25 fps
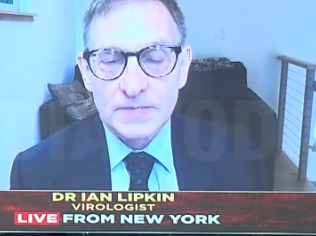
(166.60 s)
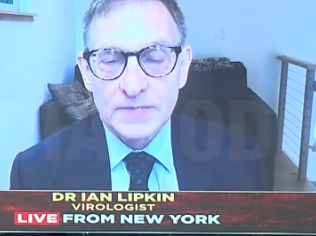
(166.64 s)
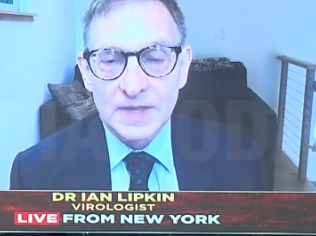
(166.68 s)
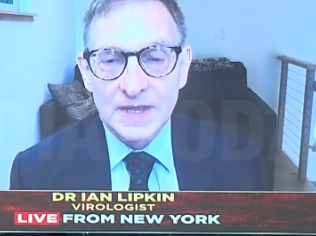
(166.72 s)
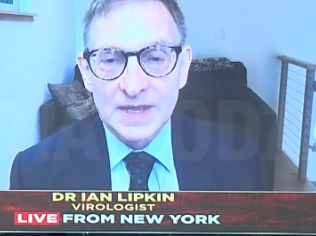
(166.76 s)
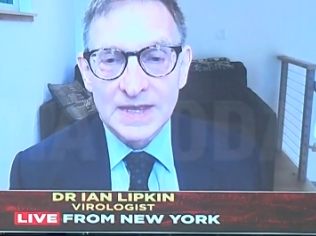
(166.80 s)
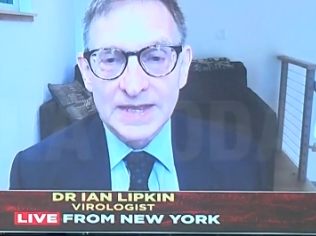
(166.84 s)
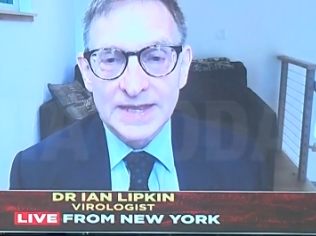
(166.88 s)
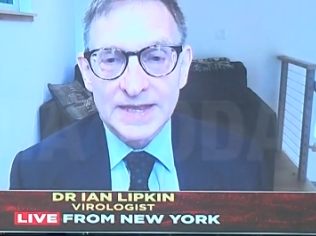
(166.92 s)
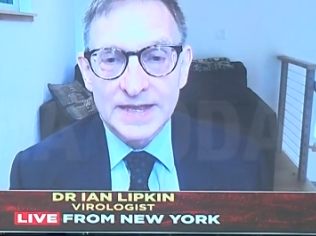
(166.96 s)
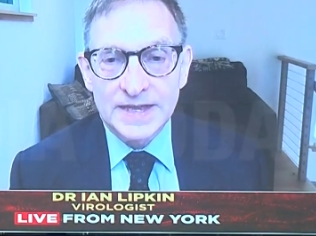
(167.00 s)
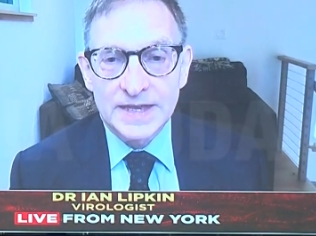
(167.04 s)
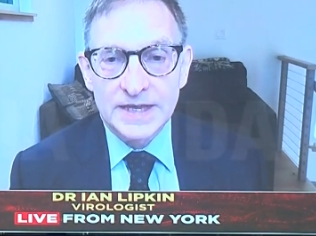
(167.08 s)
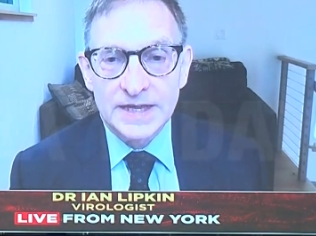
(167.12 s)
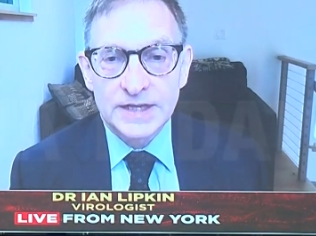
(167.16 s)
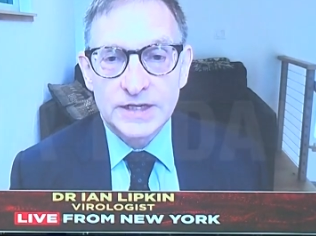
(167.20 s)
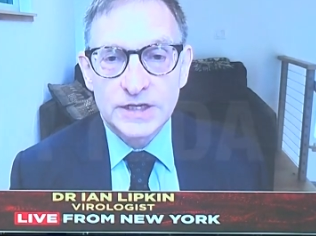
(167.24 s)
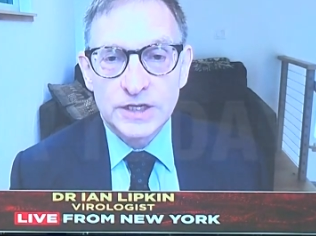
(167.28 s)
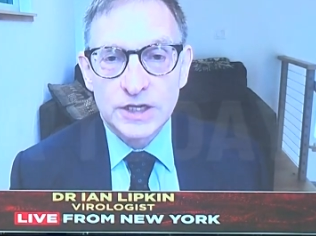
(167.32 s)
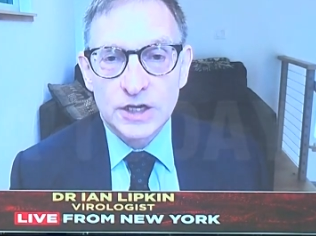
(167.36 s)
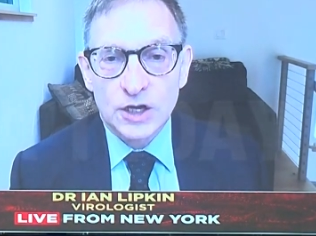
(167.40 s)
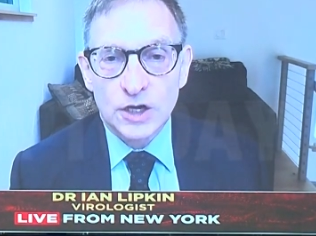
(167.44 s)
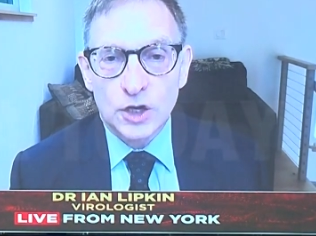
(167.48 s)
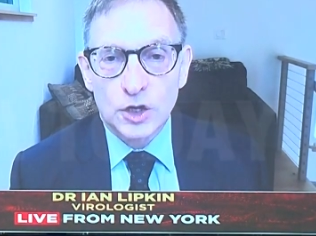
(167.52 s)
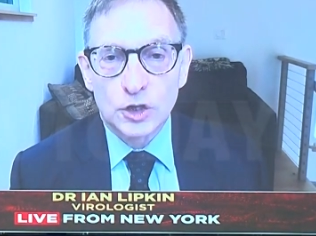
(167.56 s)
India
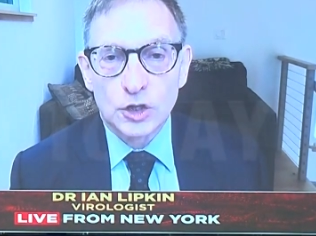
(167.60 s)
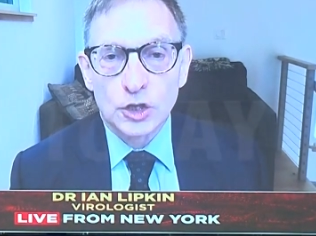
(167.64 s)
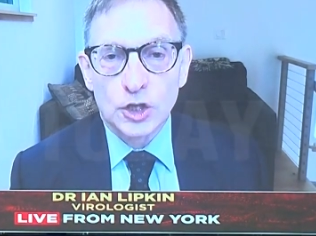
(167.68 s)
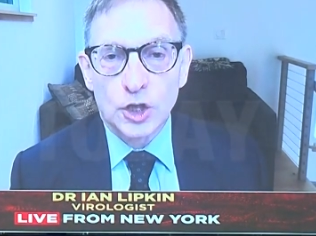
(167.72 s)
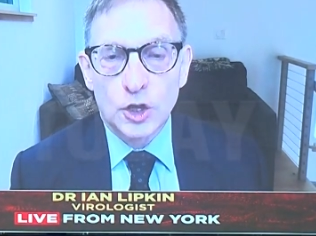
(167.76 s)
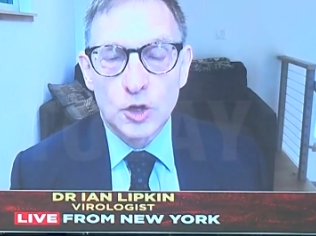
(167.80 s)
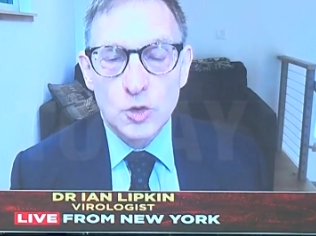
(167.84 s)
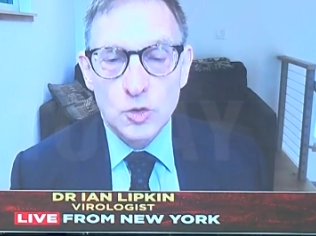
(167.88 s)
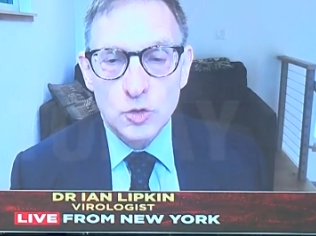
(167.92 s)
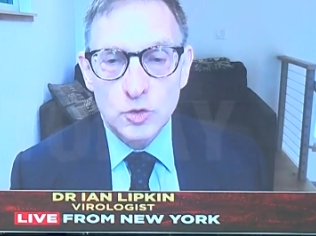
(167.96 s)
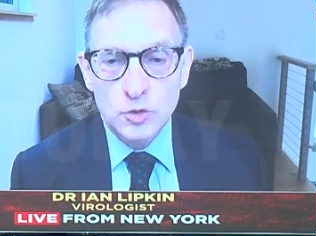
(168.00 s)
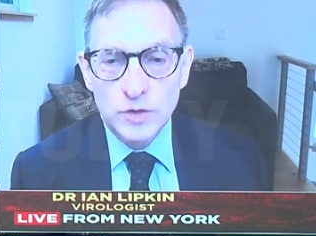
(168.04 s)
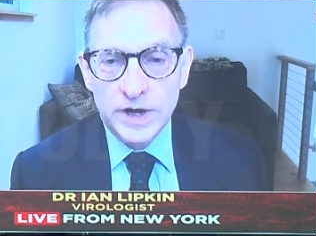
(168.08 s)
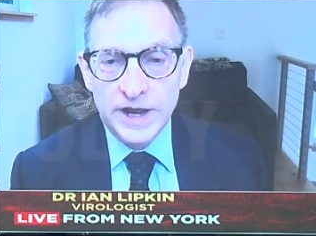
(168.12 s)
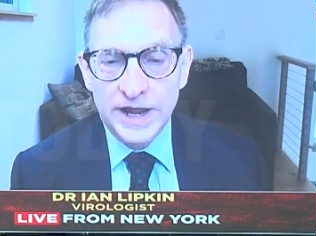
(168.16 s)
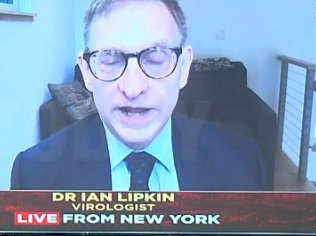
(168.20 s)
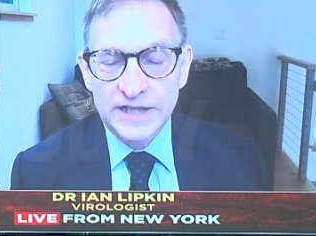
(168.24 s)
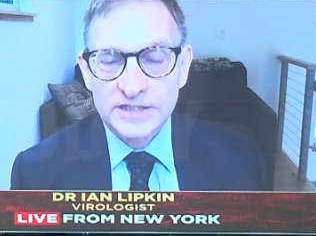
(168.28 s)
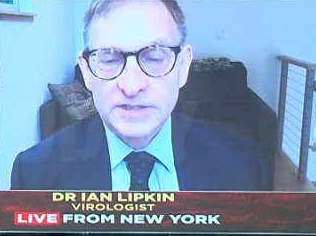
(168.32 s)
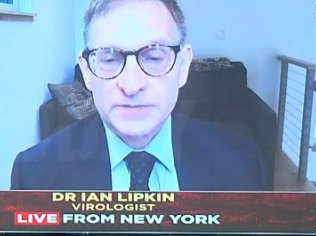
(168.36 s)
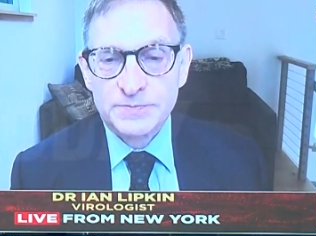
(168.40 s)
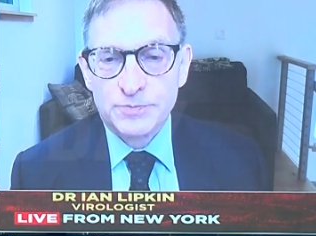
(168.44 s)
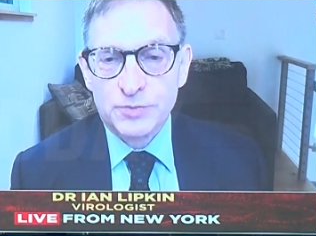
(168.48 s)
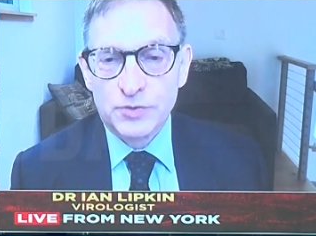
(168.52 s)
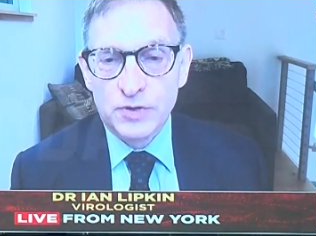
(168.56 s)
alone has
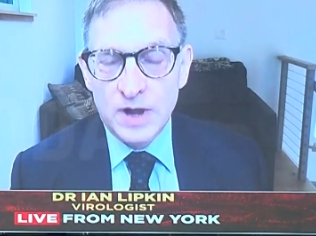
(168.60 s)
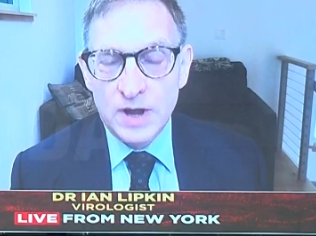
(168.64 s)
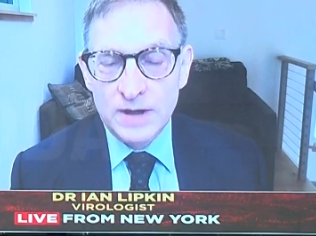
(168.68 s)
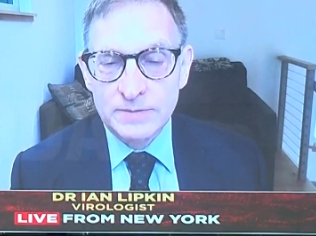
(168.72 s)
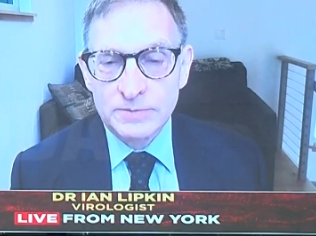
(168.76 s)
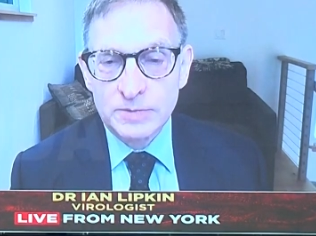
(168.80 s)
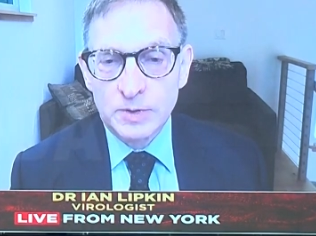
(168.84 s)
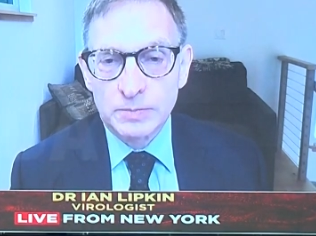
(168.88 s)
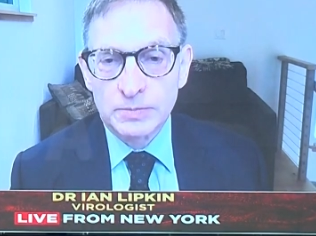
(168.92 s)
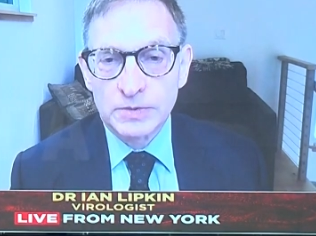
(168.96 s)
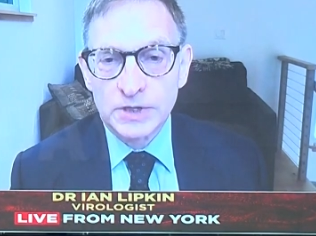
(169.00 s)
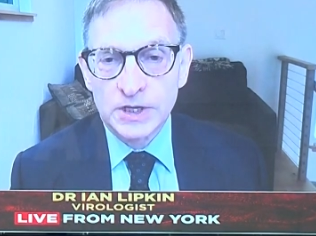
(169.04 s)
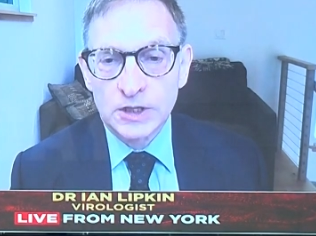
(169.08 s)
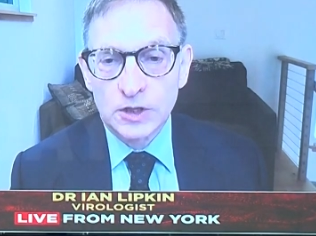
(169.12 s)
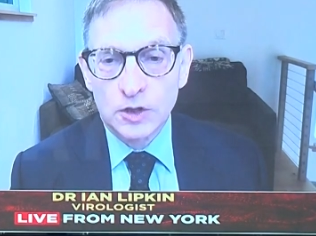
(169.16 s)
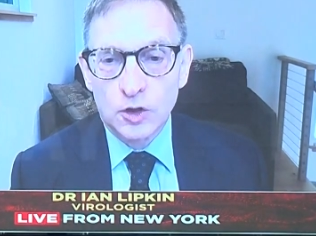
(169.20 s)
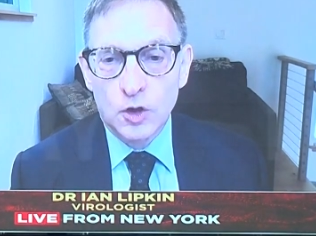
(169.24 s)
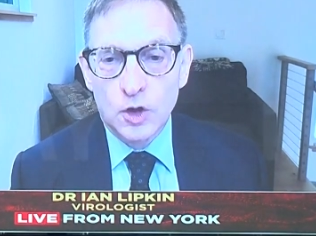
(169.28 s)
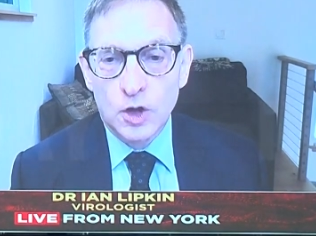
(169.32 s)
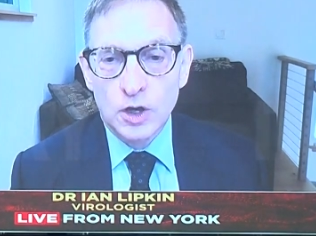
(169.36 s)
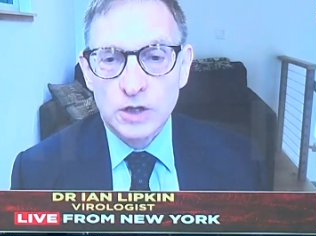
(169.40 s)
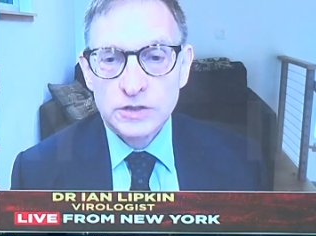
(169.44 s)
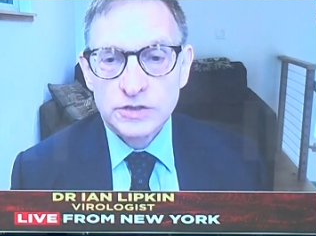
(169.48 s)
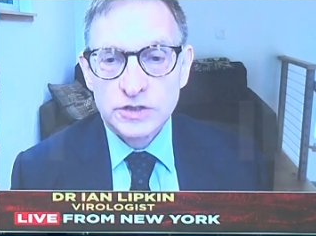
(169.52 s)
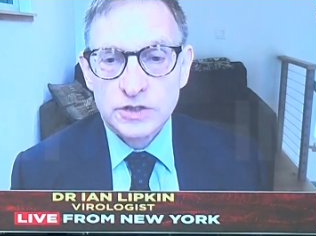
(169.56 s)
probably
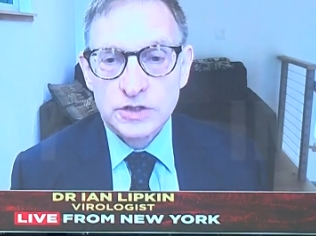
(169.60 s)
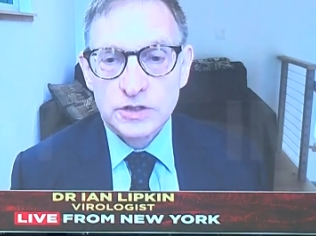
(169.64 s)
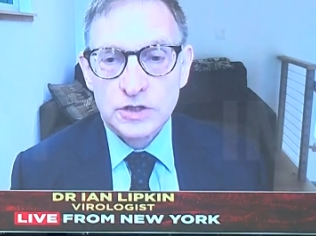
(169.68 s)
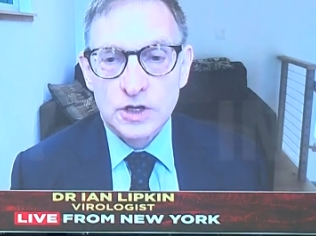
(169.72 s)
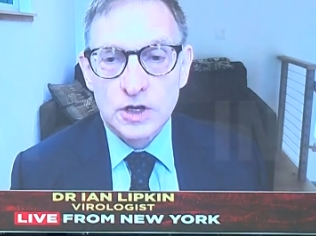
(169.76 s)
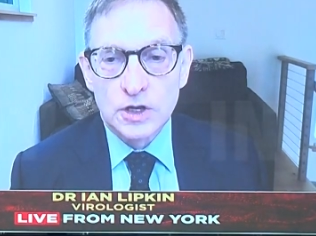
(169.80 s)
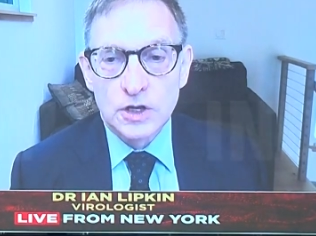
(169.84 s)
lost